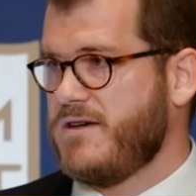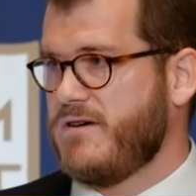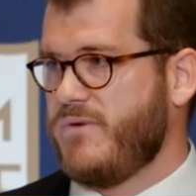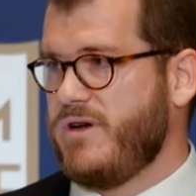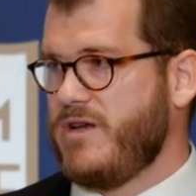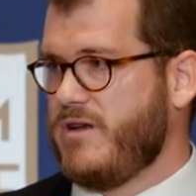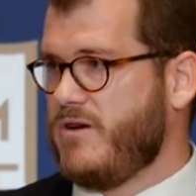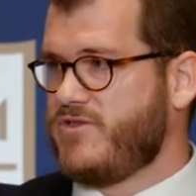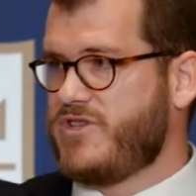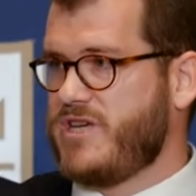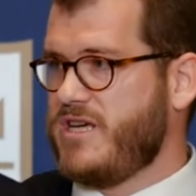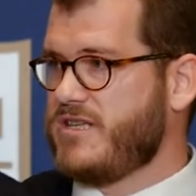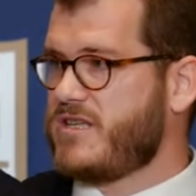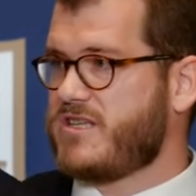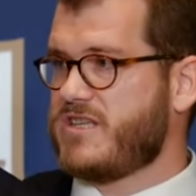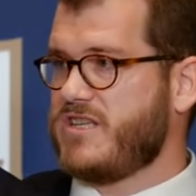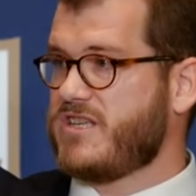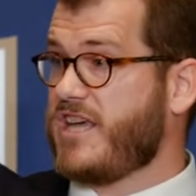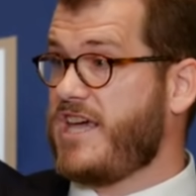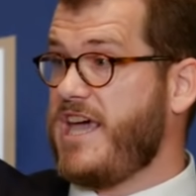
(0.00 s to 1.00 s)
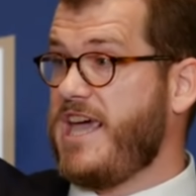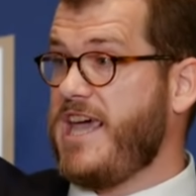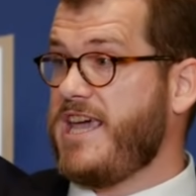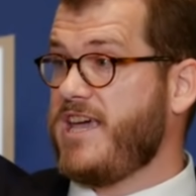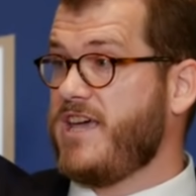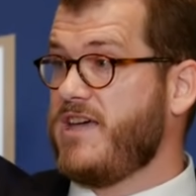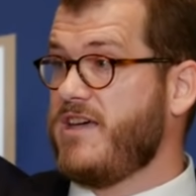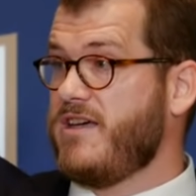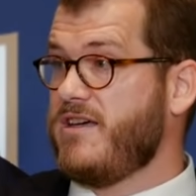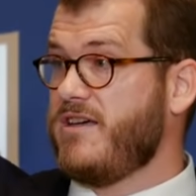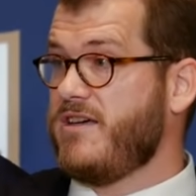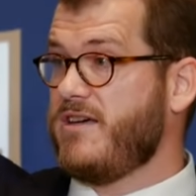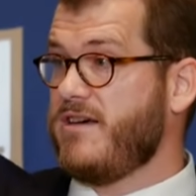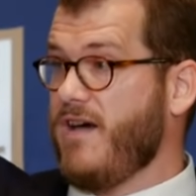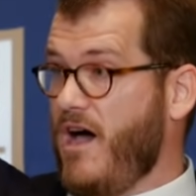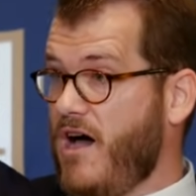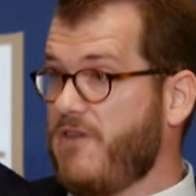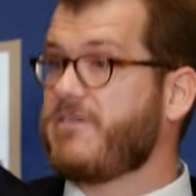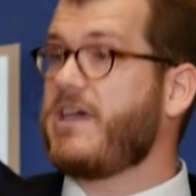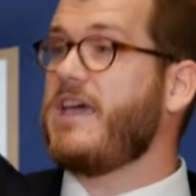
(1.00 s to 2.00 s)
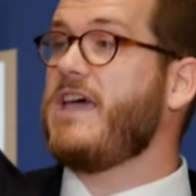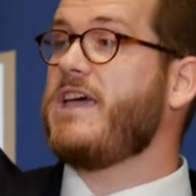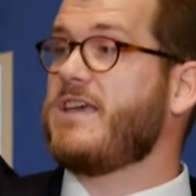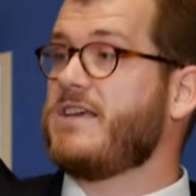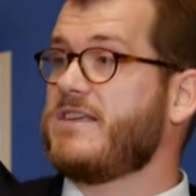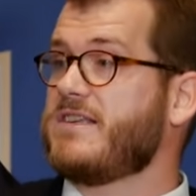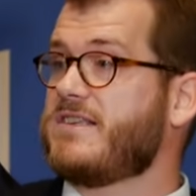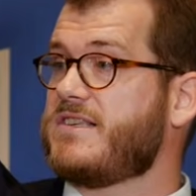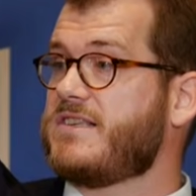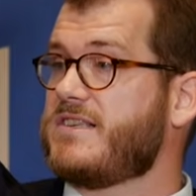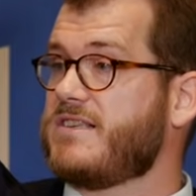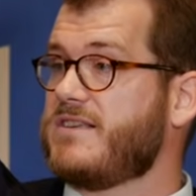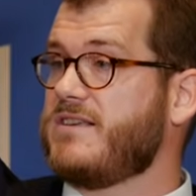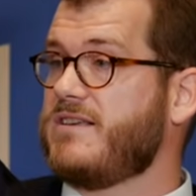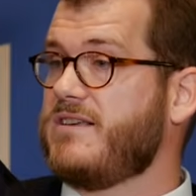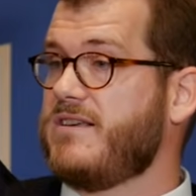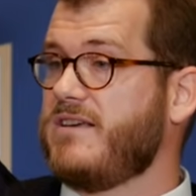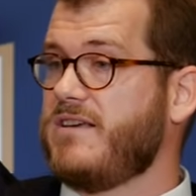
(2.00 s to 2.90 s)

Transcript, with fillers: We know Jesus is King of Kings.